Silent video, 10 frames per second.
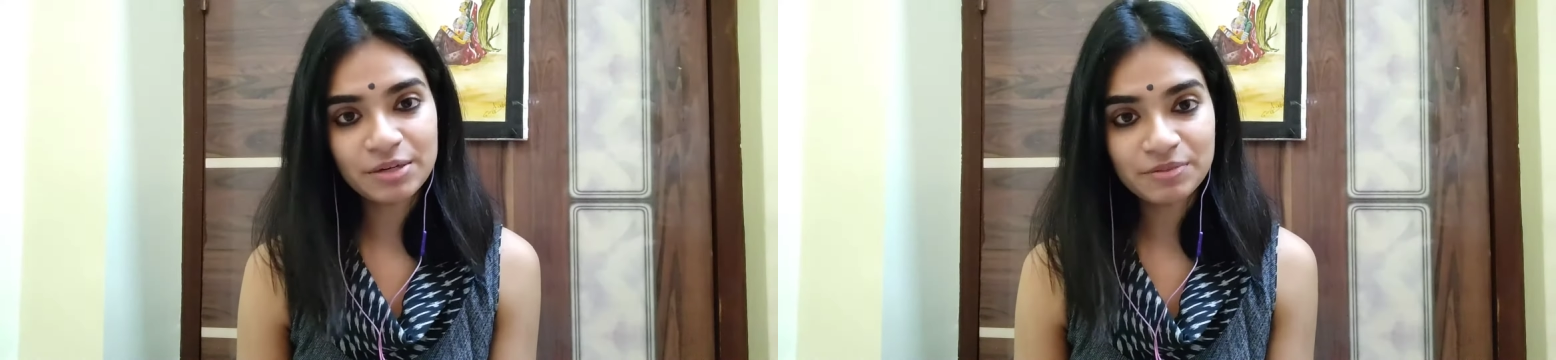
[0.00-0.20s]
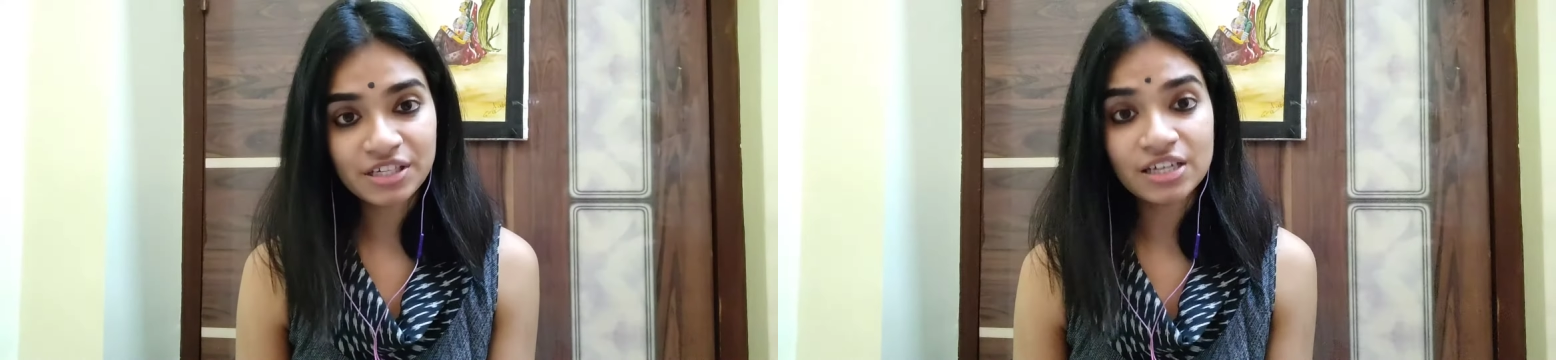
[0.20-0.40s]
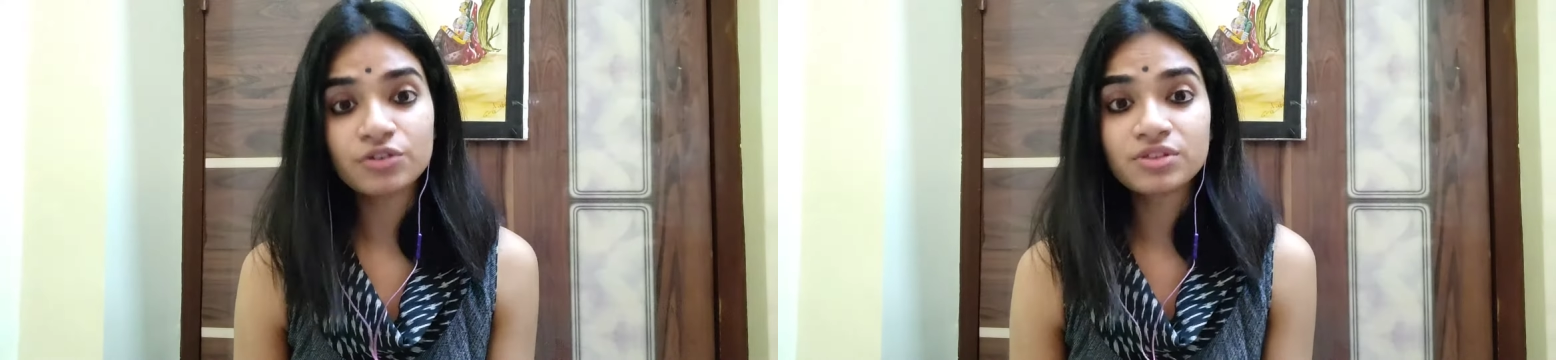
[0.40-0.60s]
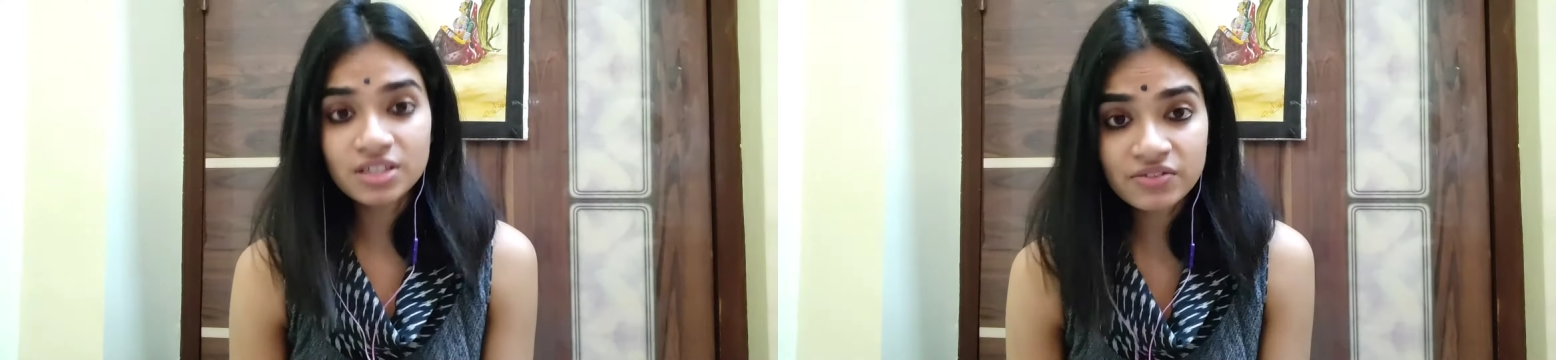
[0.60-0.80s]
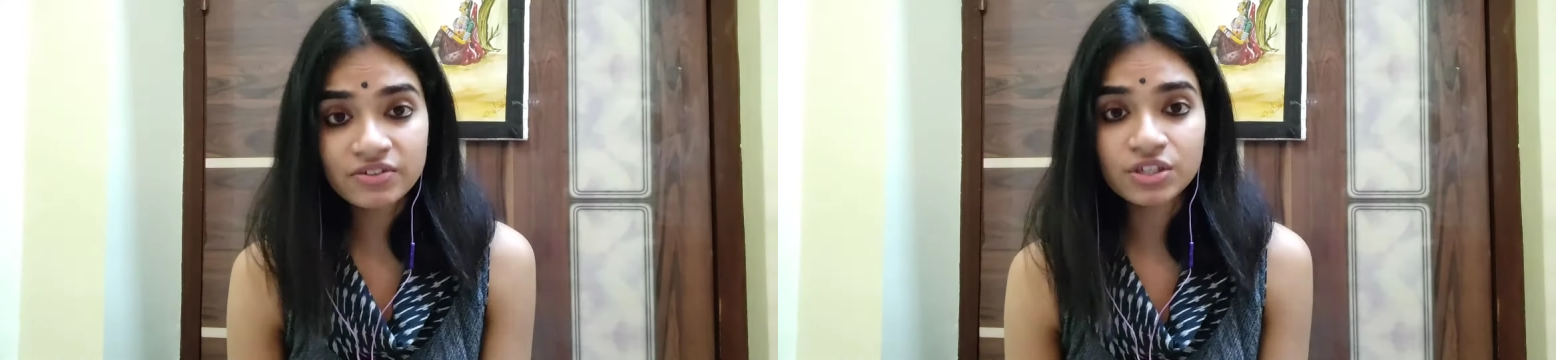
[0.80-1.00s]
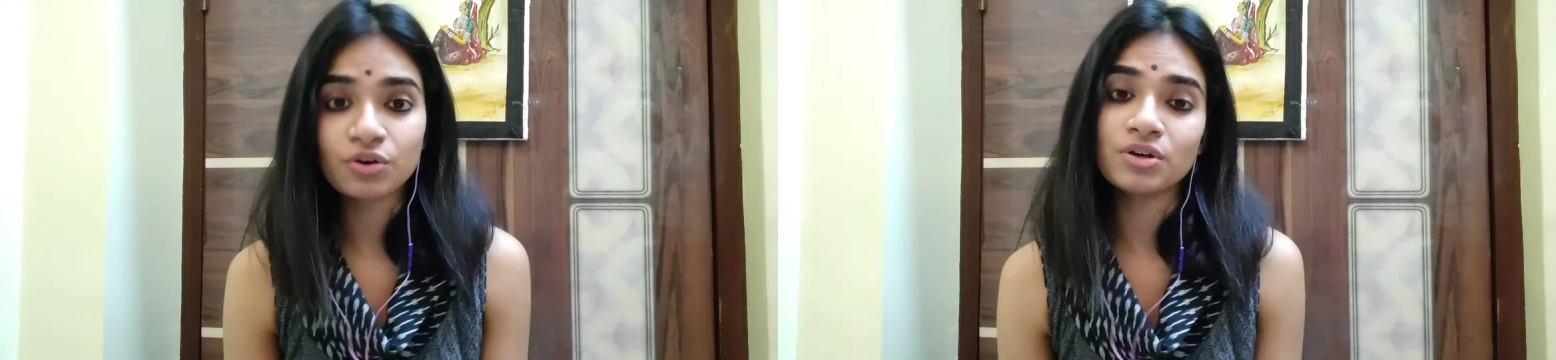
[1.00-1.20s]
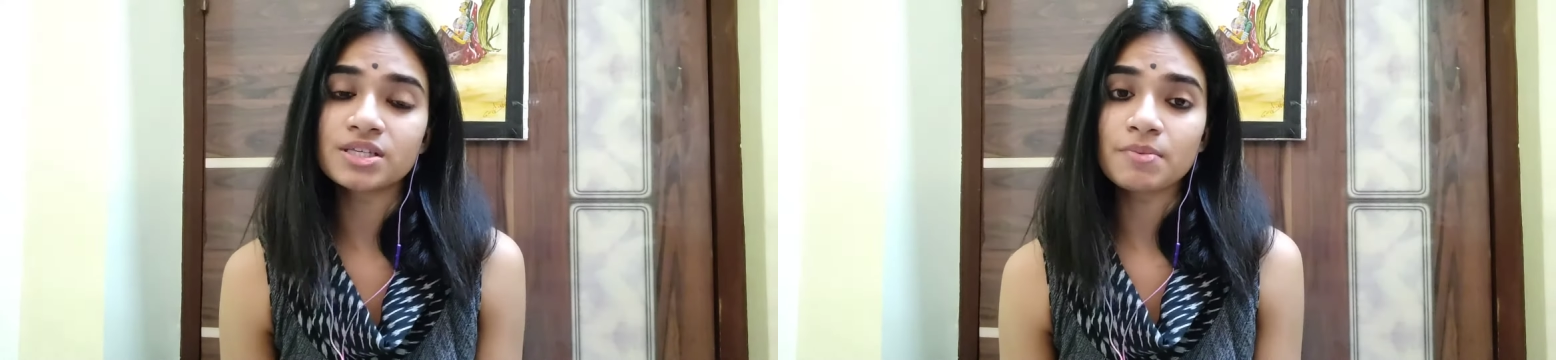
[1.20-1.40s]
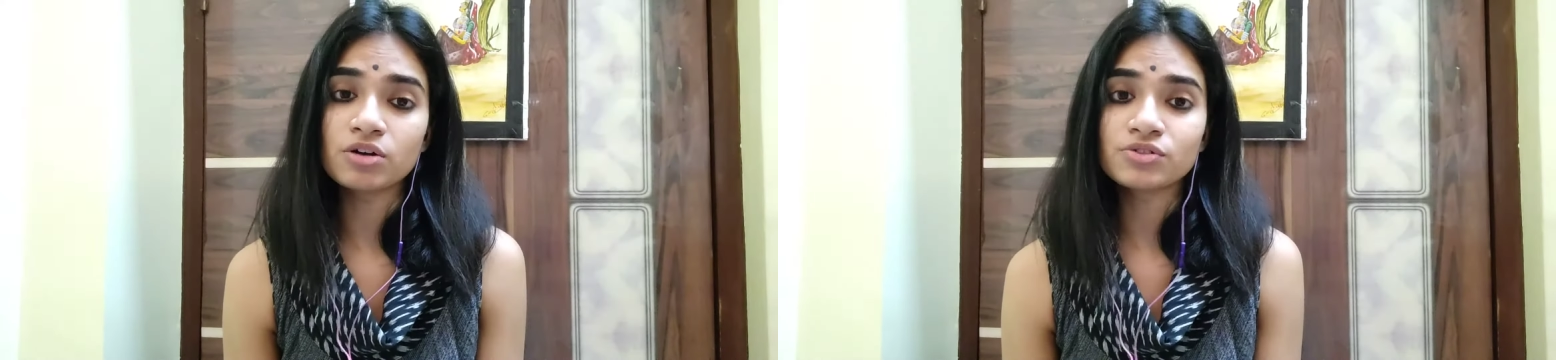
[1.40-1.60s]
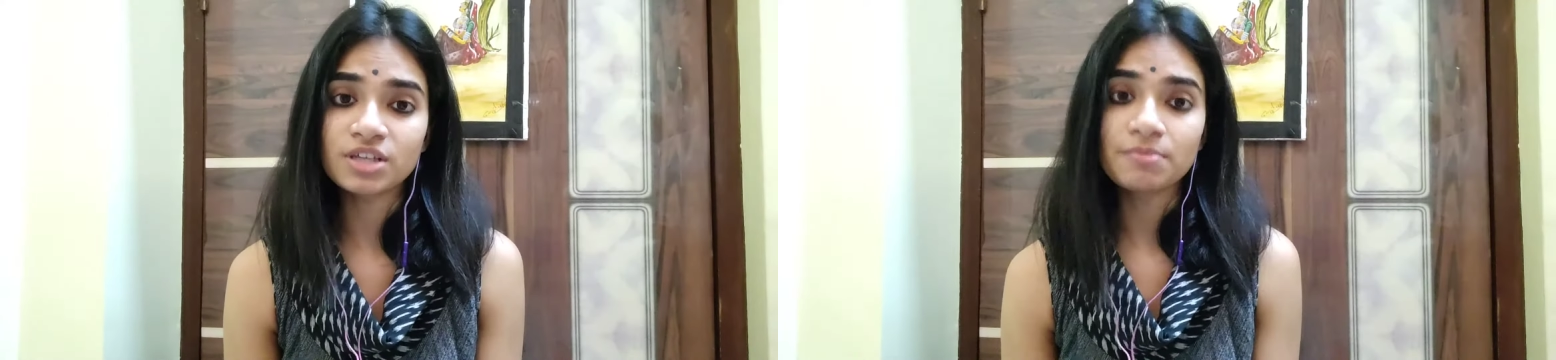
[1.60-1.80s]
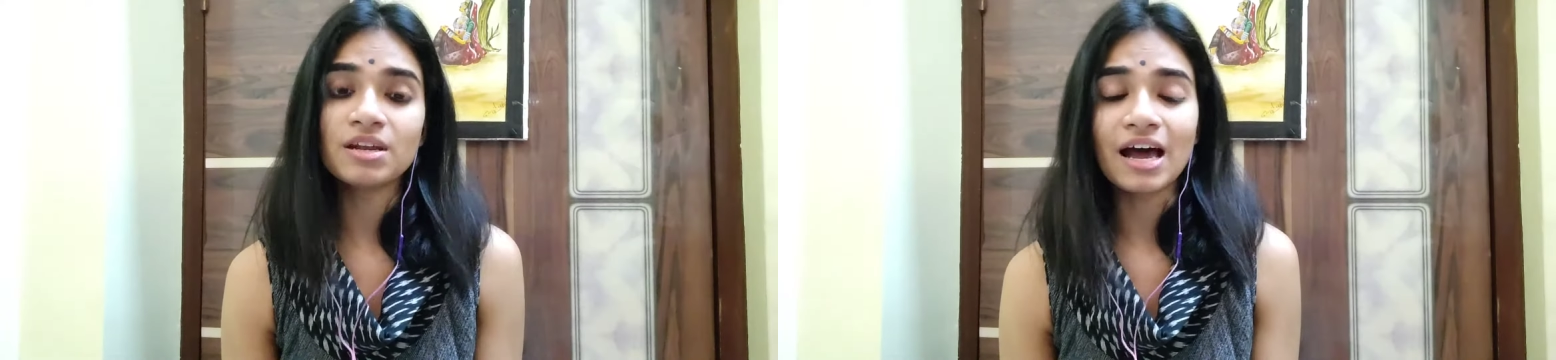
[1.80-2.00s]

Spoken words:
let me tell you this video is about some